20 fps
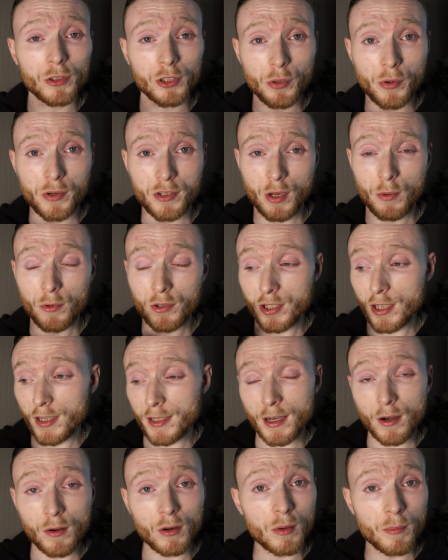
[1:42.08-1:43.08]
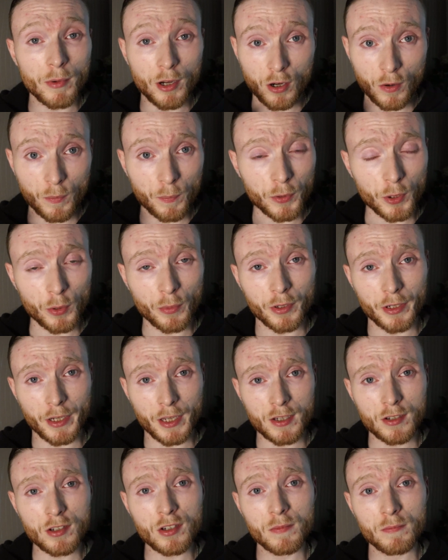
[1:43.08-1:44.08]
do is I will sit down at my computer
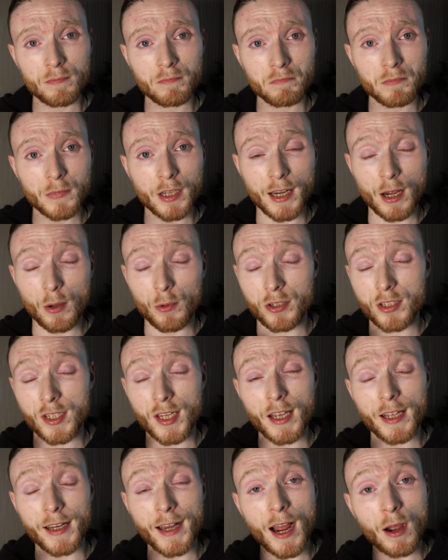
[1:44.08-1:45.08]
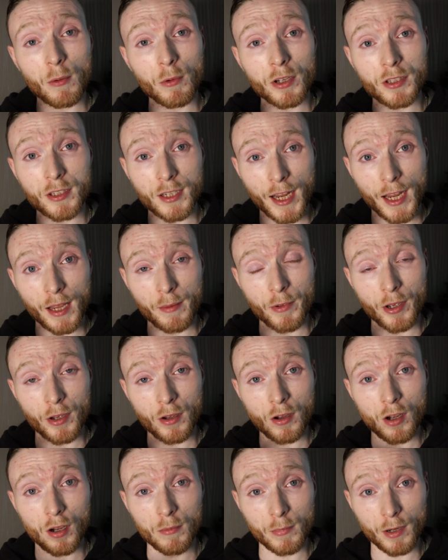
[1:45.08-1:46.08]
desk and I will set an hour
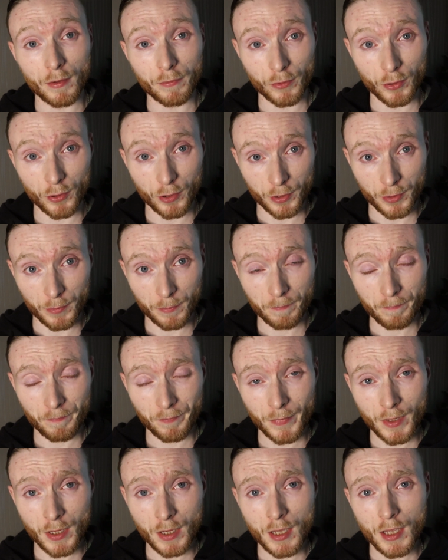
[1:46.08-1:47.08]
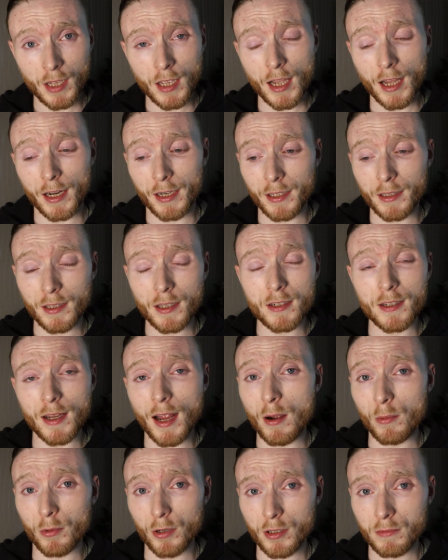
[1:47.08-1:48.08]
timer on my phone. And in this
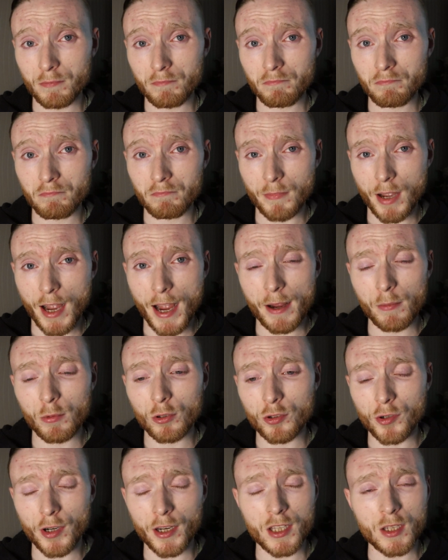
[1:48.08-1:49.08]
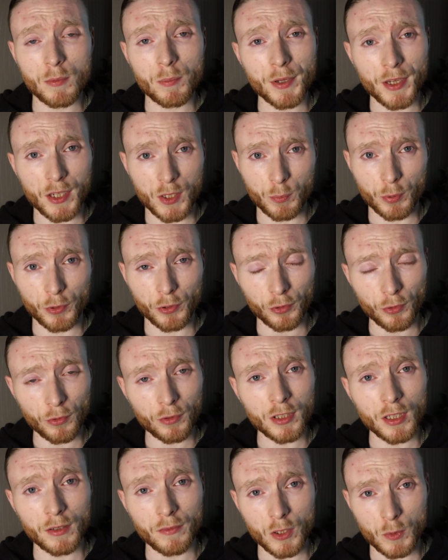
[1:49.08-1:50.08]
hour, I will try to be as
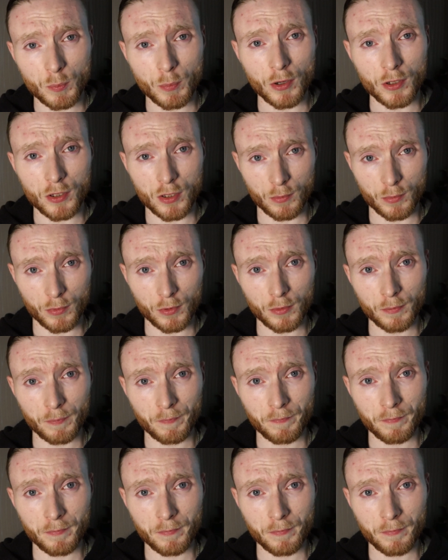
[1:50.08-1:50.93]
productive as possible.